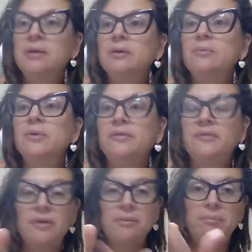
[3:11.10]
With
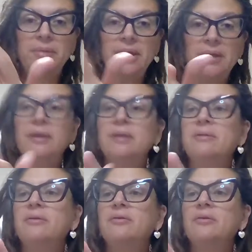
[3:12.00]
some pink,
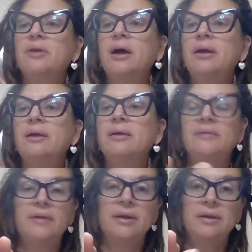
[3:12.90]
like the third eye
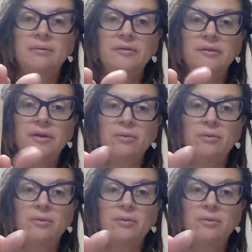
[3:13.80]
is like, looks like a